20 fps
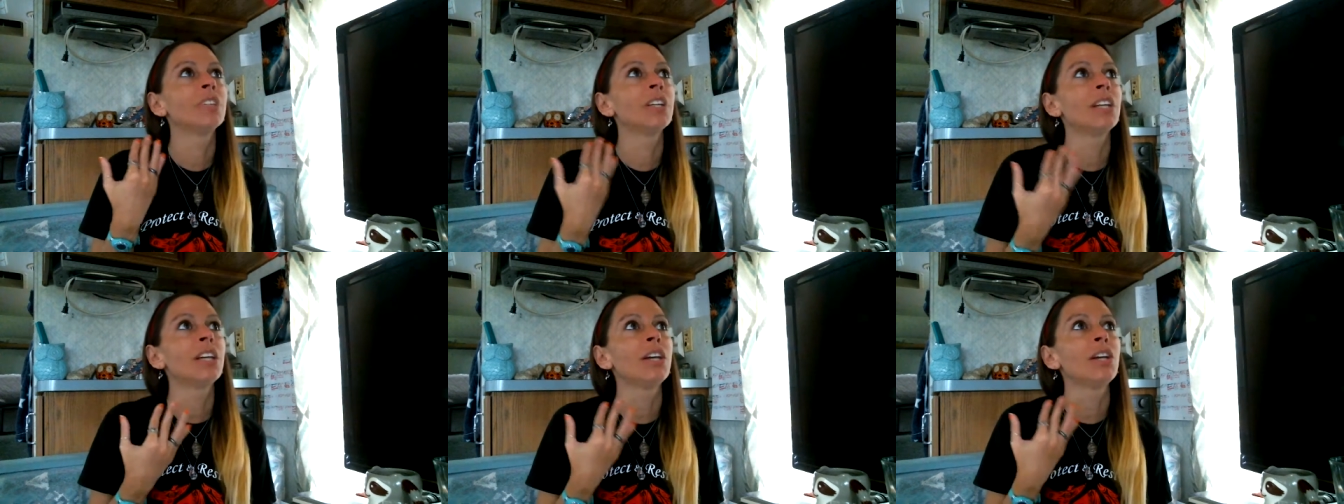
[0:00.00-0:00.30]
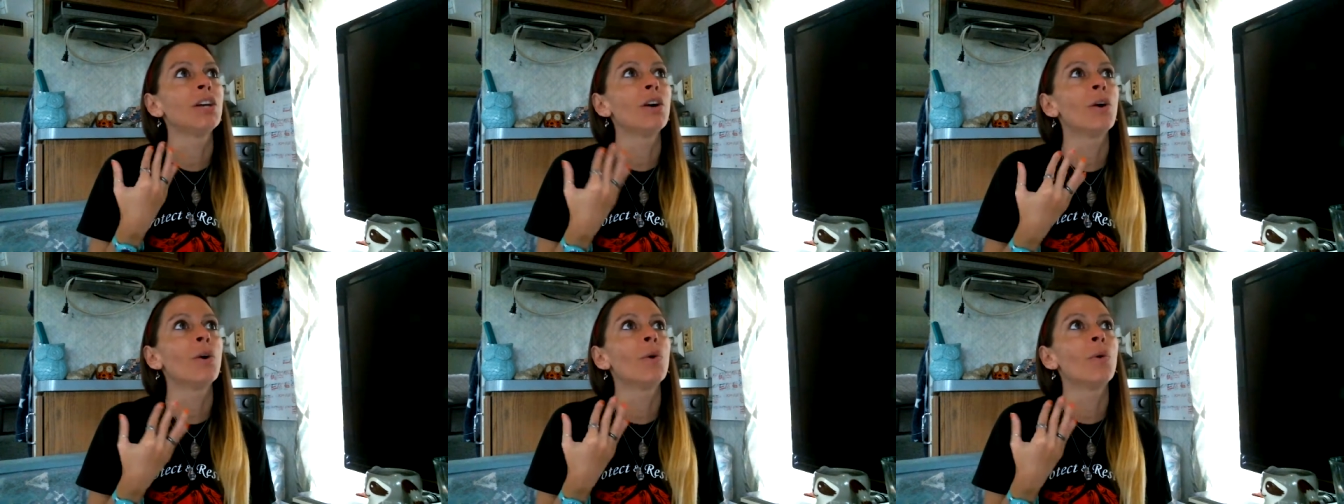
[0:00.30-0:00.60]

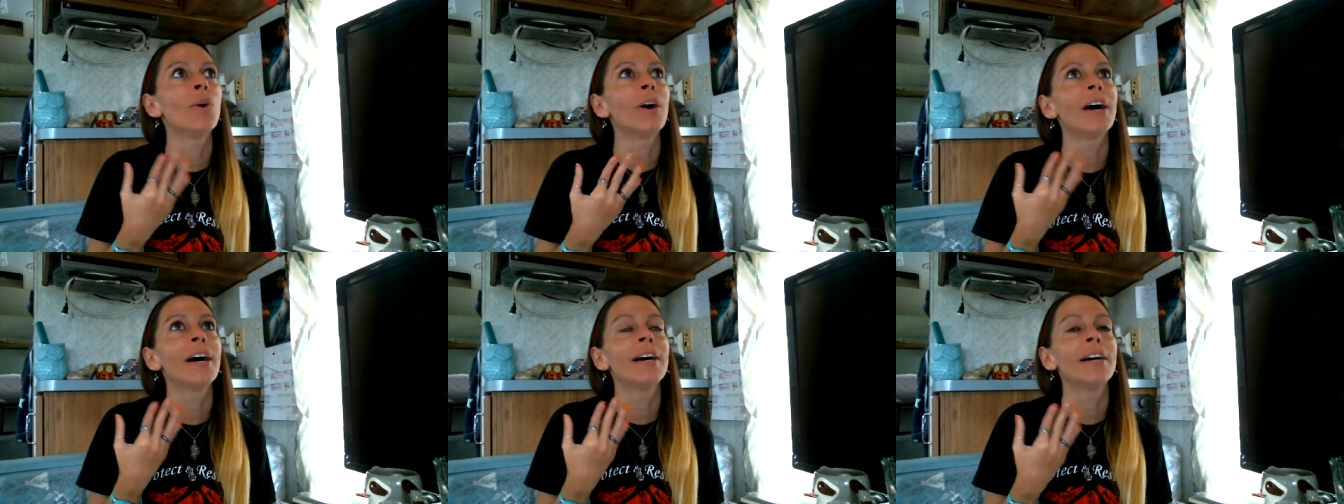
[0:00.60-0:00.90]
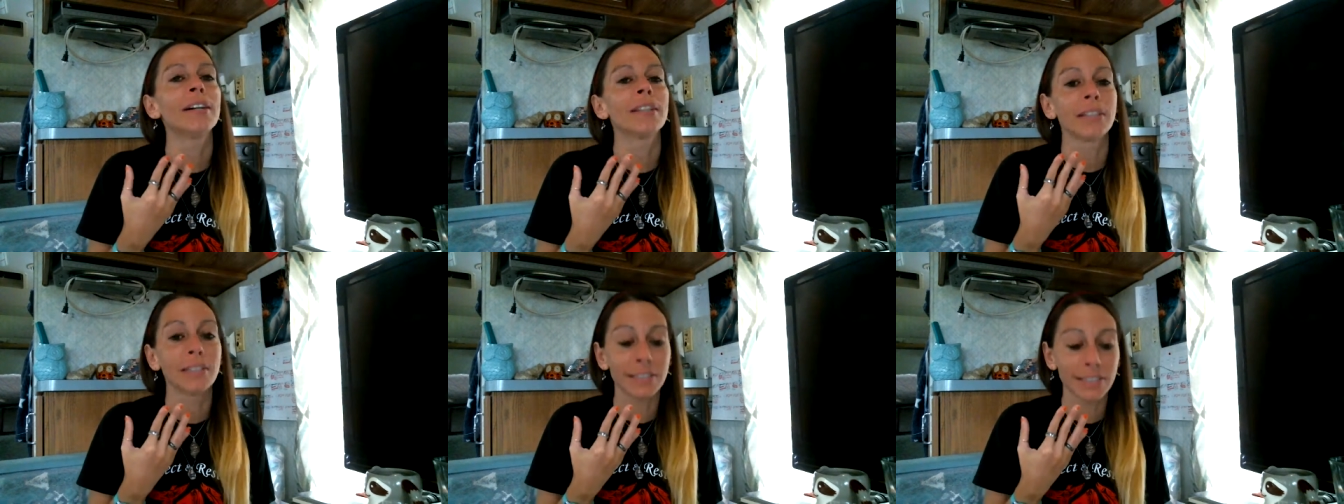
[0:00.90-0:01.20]

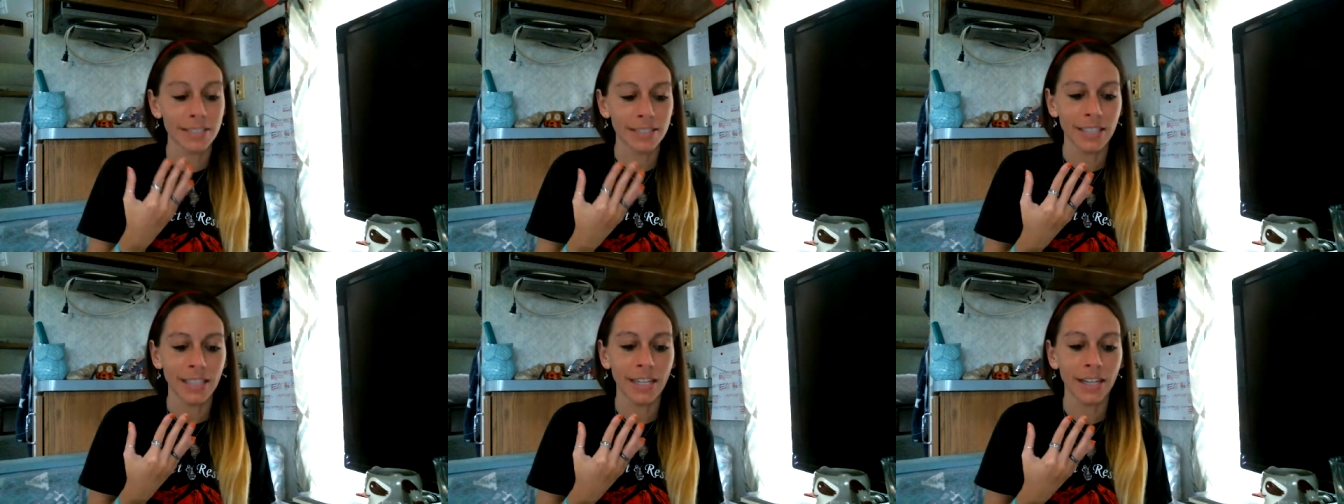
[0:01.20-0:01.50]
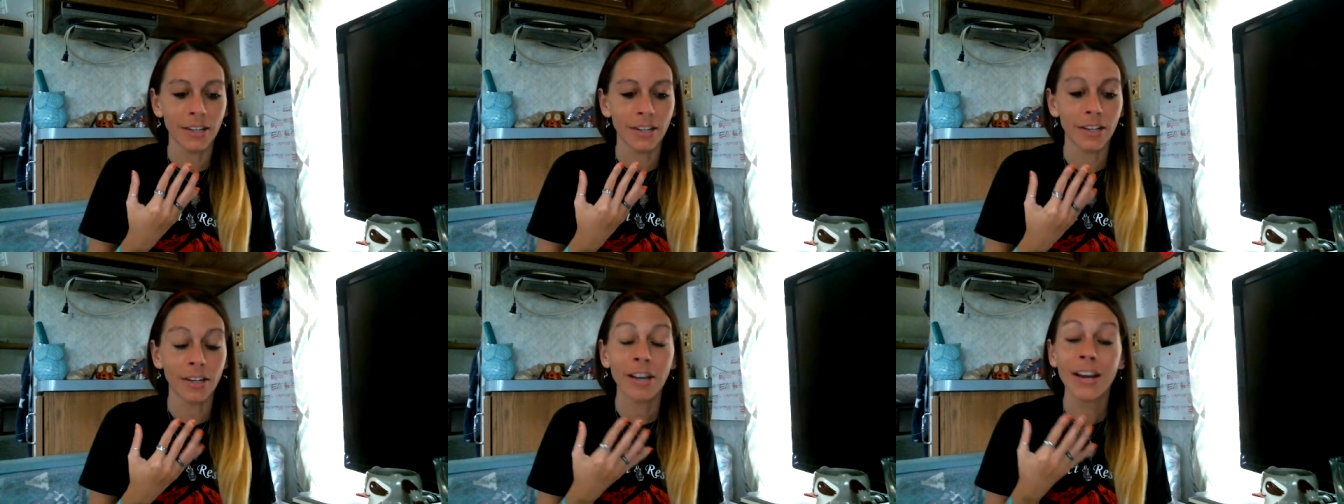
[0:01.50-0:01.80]
let's see
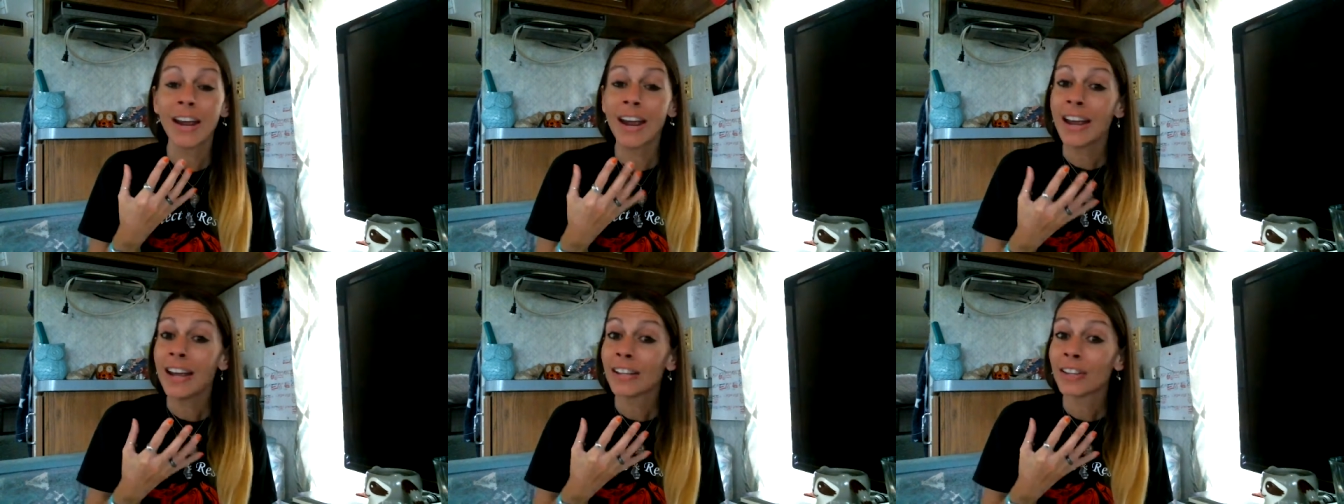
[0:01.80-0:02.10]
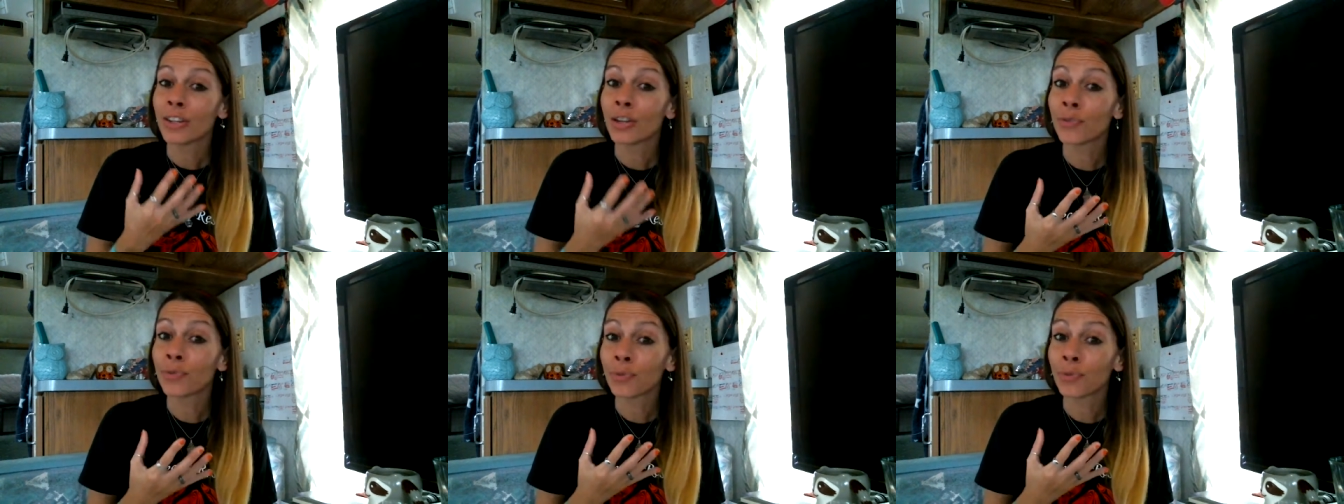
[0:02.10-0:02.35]
here. The